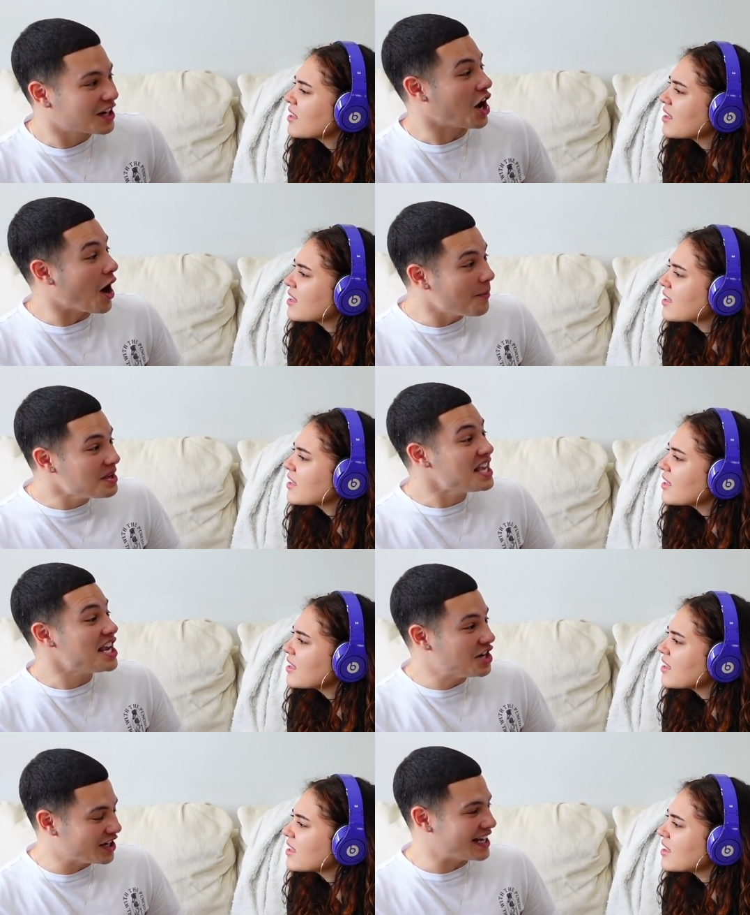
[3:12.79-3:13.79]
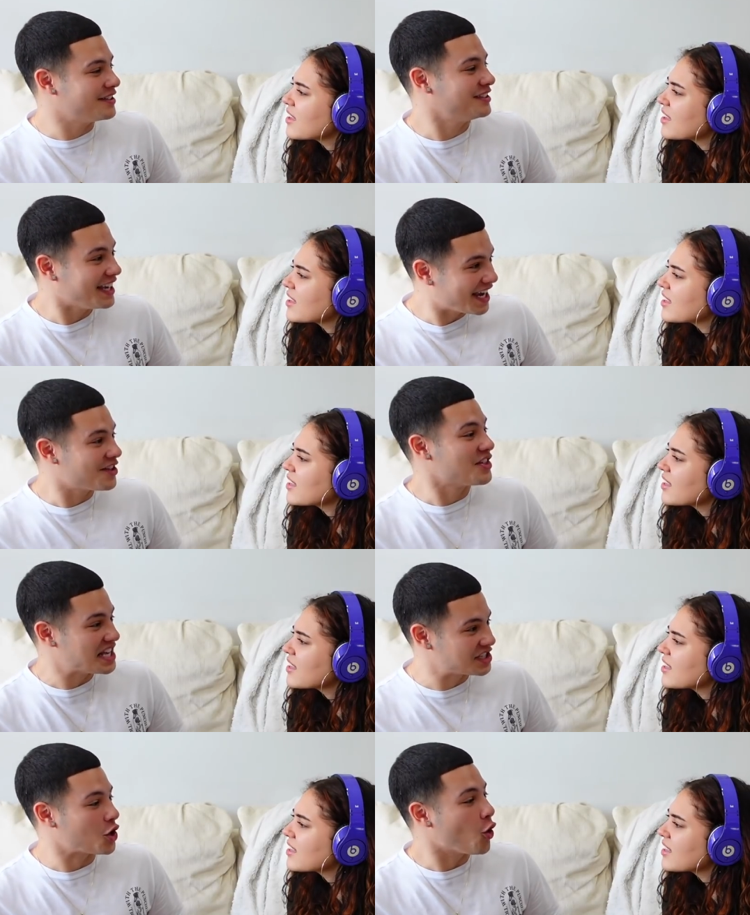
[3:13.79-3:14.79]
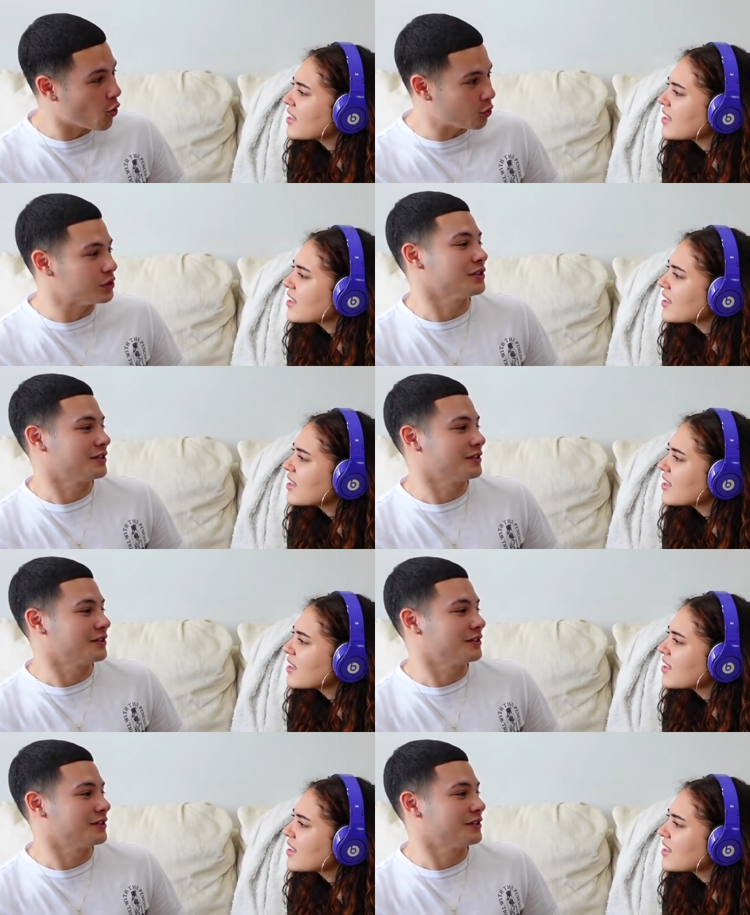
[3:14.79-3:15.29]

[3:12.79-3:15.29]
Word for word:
Speaker 1: Come here and dig this hole.